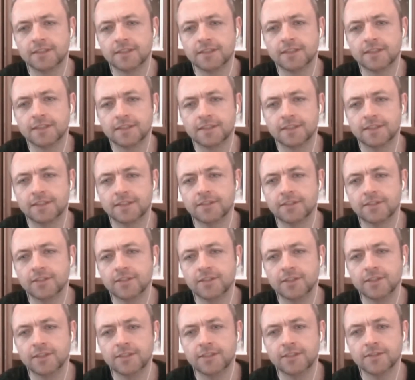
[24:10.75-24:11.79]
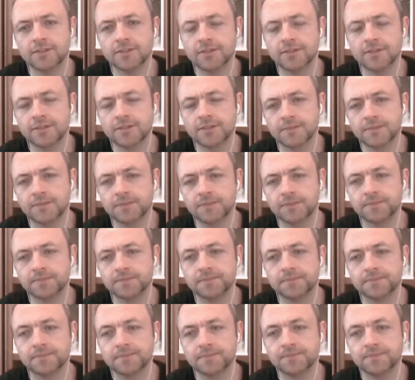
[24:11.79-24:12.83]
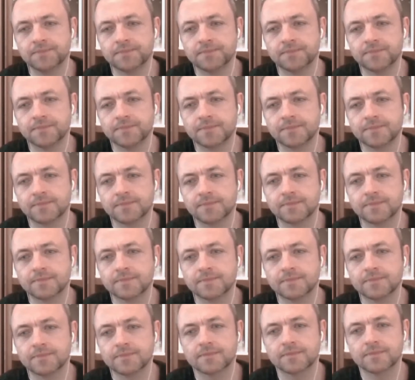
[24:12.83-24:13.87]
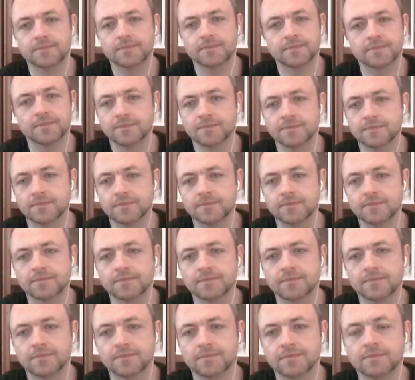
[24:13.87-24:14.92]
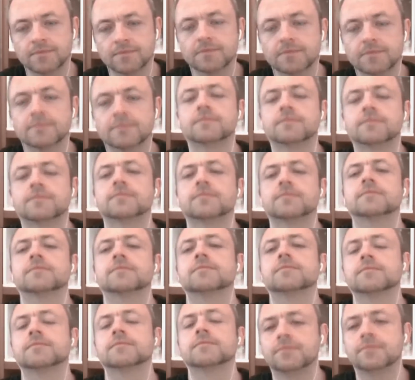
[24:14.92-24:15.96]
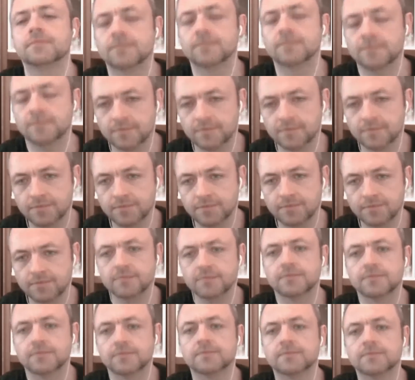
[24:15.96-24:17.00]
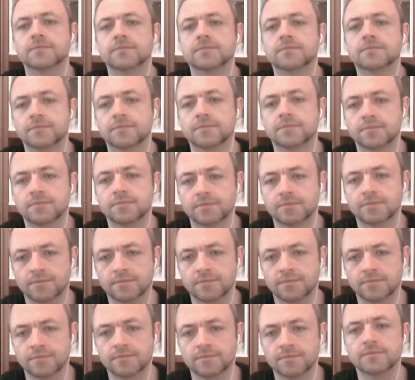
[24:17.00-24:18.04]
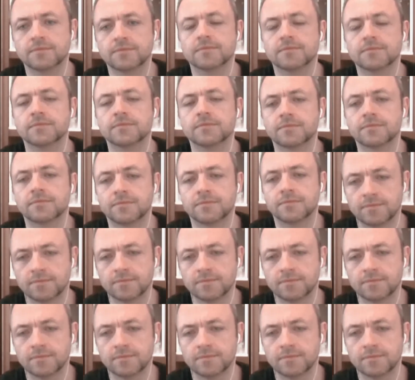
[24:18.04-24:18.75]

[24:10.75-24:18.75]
No words are spoken by the person on screen.